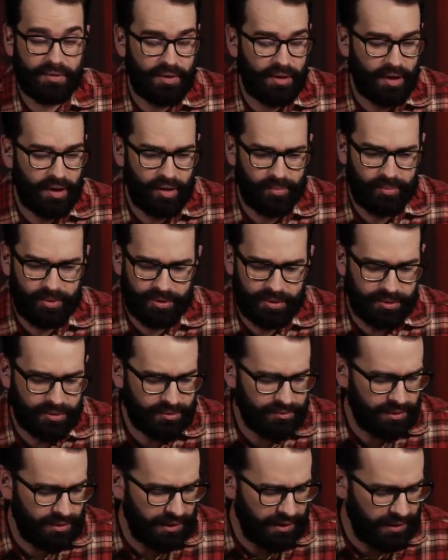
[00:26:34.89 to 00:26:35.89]

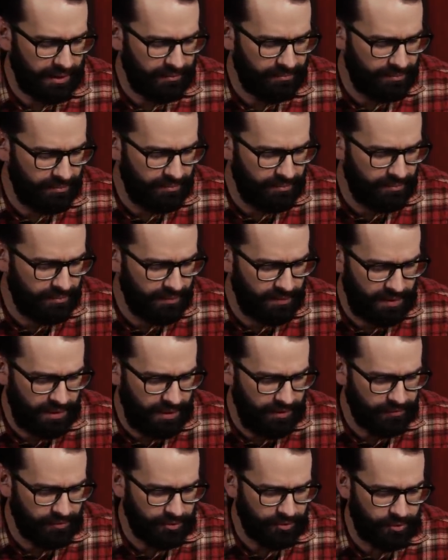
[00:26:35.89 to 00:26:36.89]
horrible, uh,
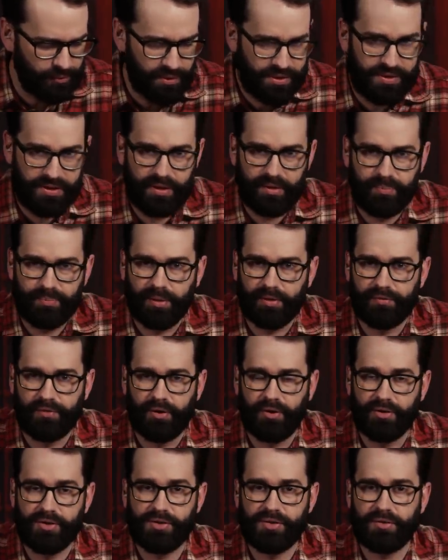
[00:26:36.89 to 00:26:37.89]
evil, twisted,
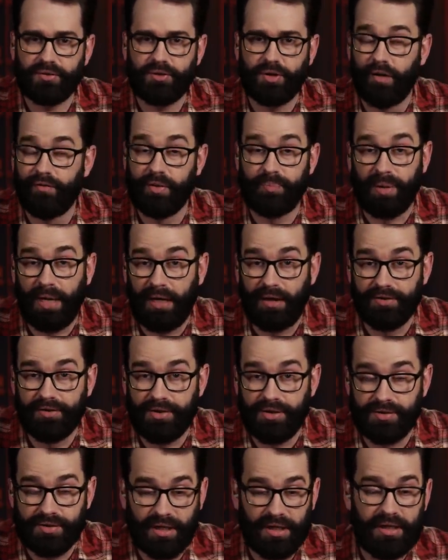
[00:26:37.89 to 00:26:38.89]
perverse COVID
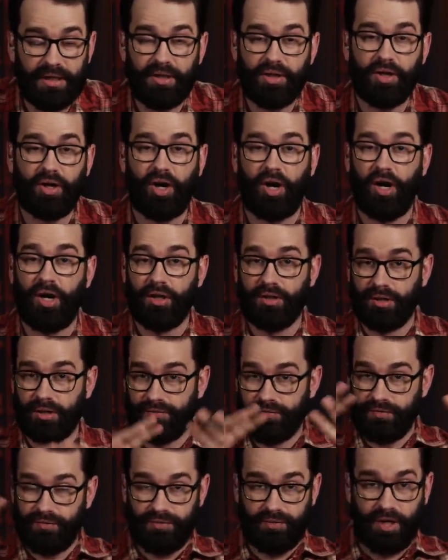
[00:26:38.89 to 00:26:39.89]
policies. All
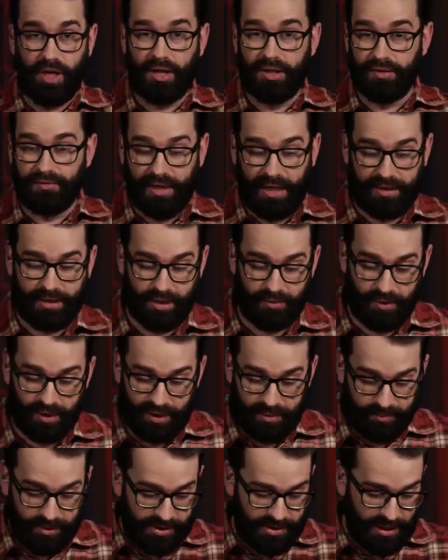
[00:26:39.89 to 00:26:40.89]
of, all of that could
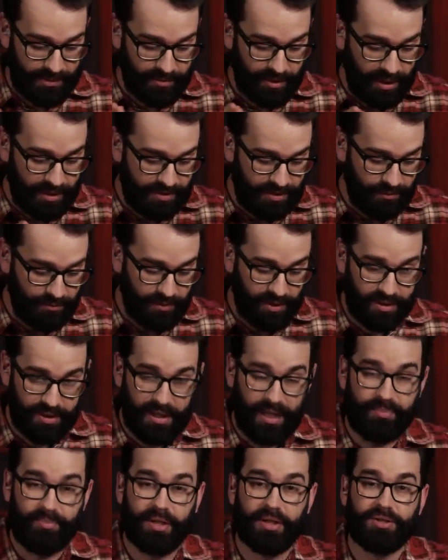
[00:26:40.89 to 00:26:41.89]
really be summarized with
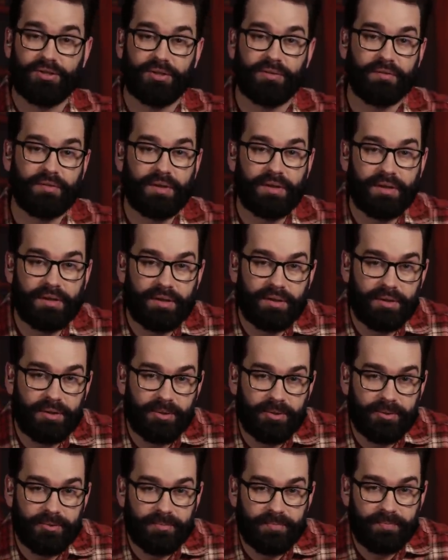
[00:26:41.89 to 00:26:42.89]
that picture.
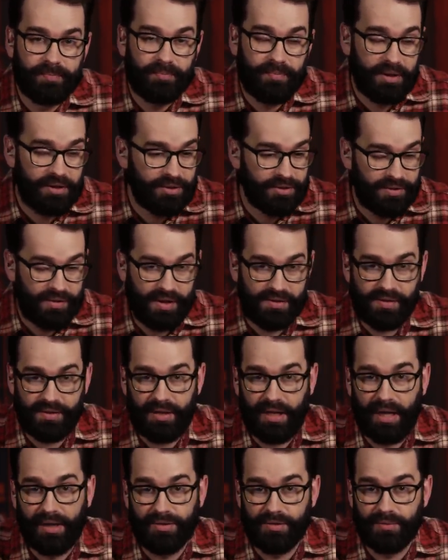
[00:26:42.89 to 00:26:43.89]
Picture says a
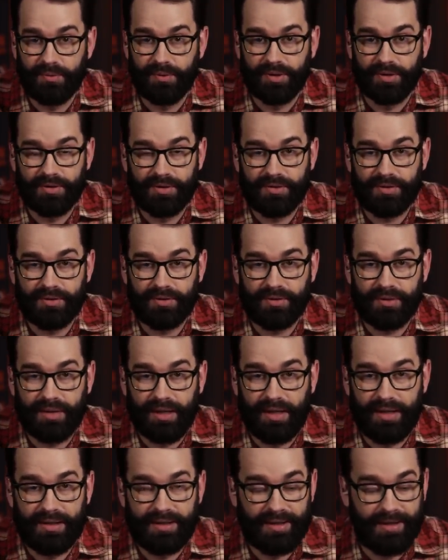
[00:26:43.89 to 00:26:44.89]
thousand words.
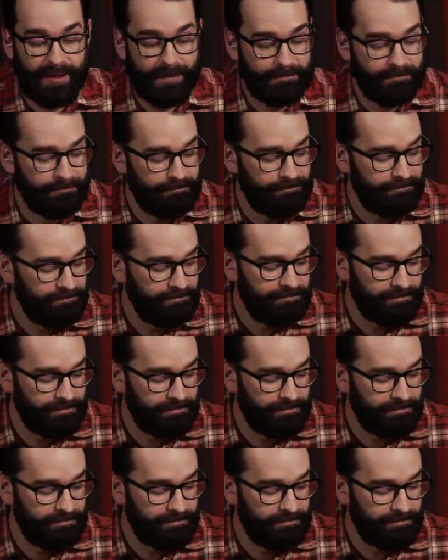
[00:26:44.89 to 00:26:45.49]
And um,